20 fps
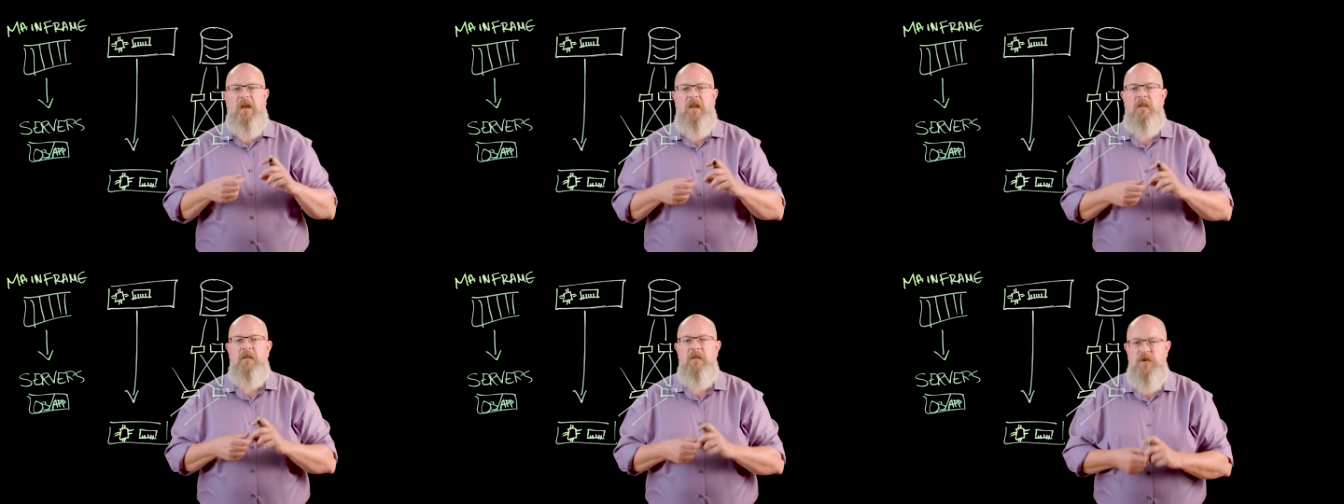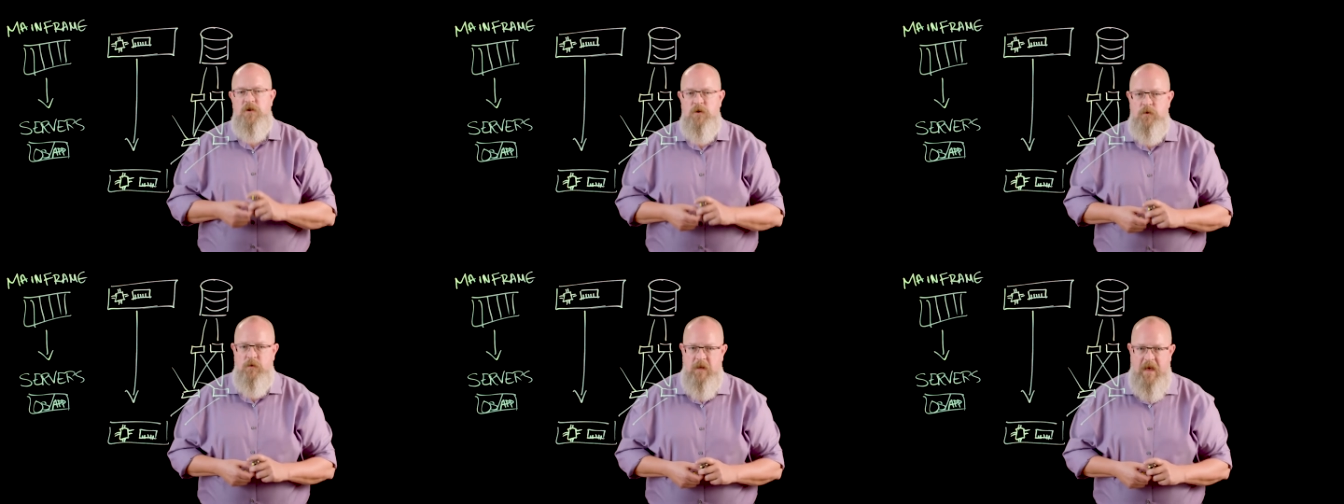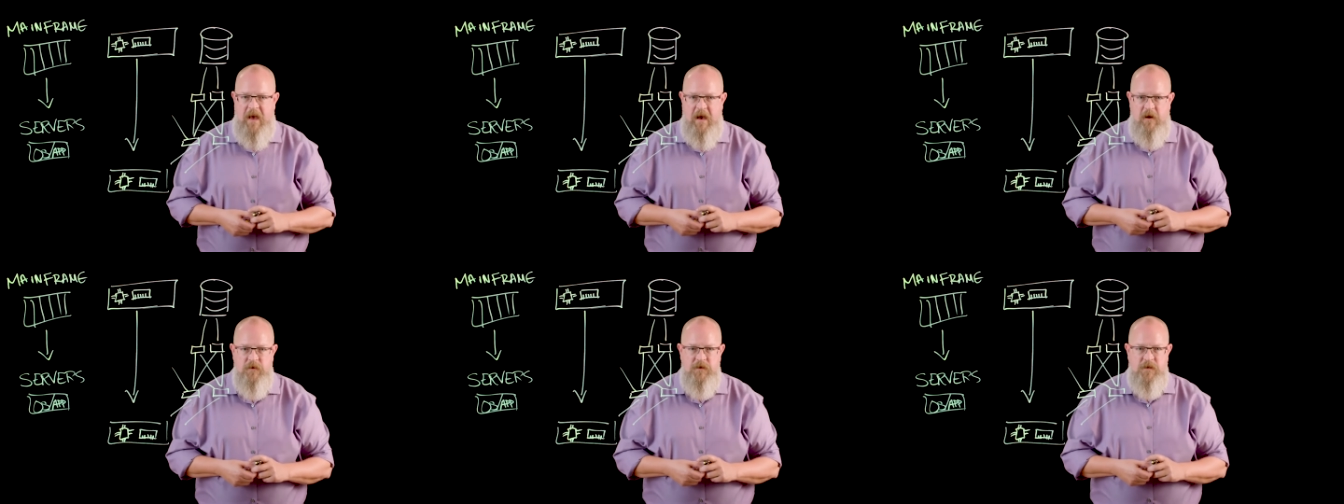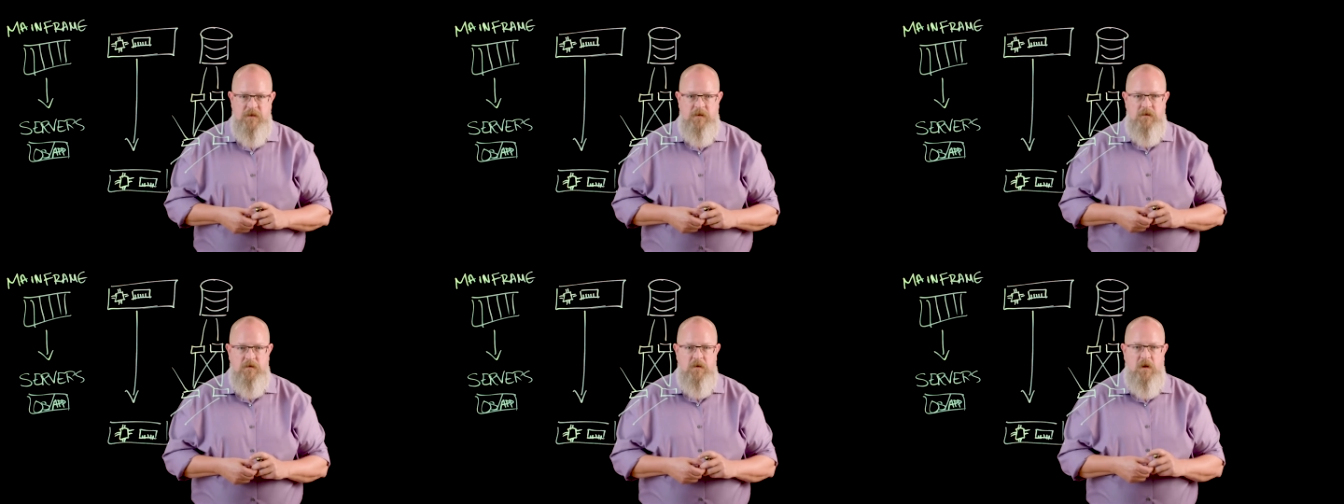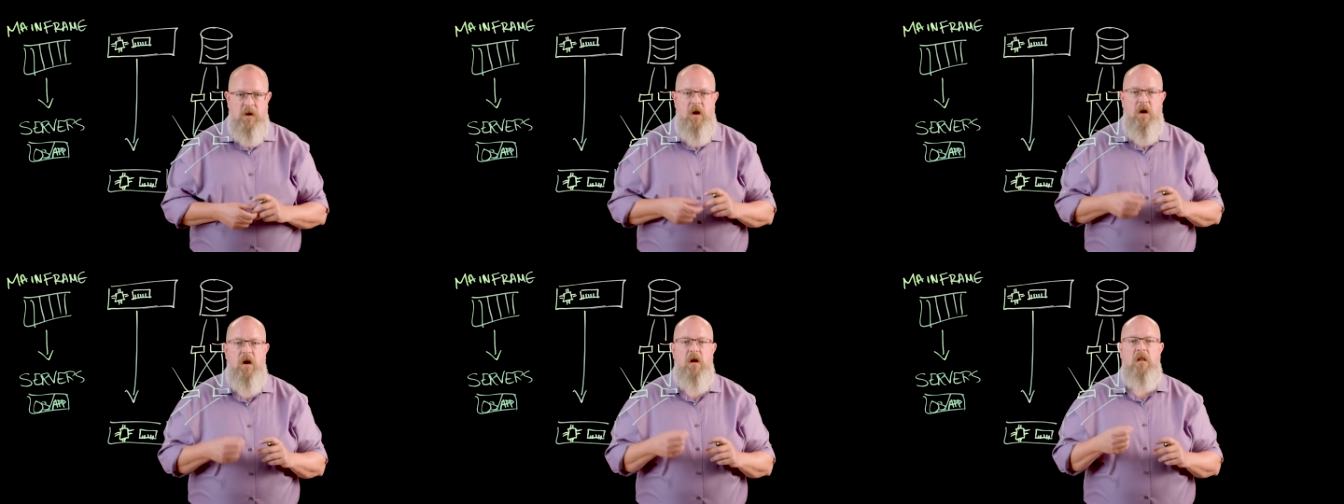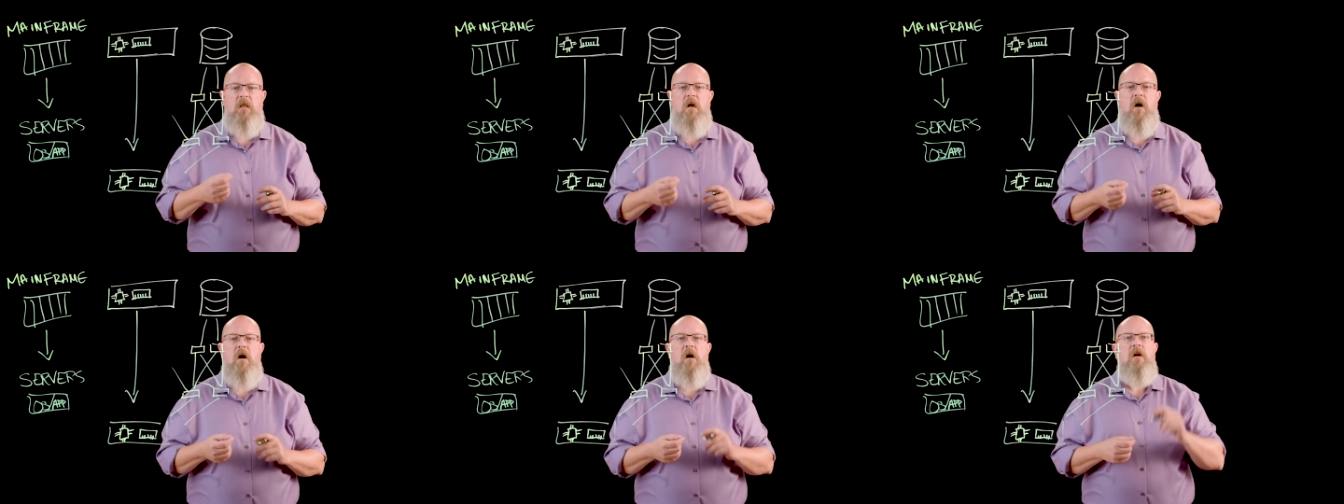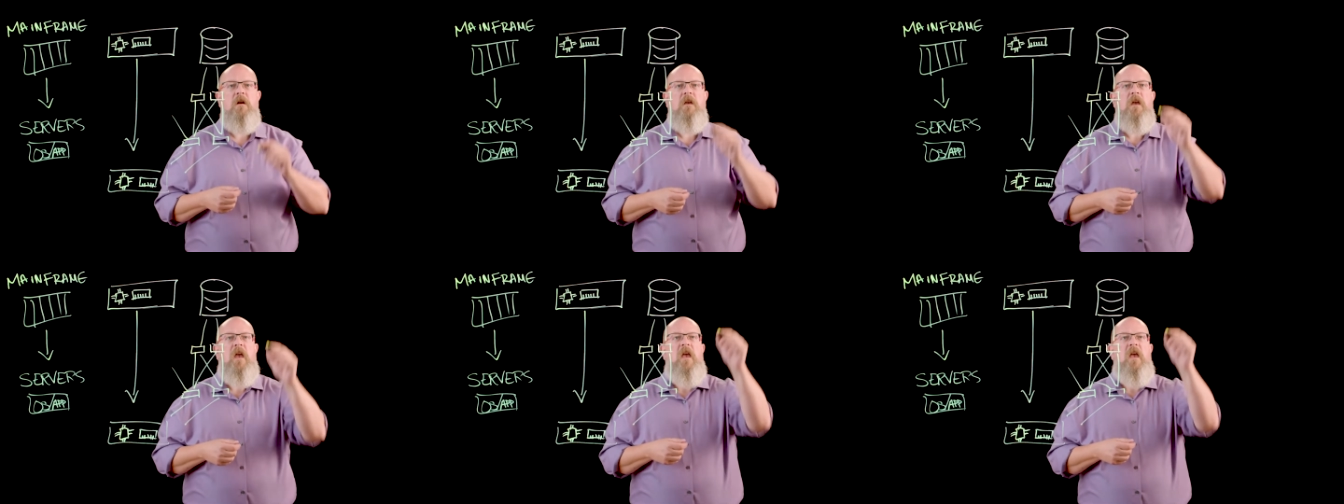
in the 2000s, along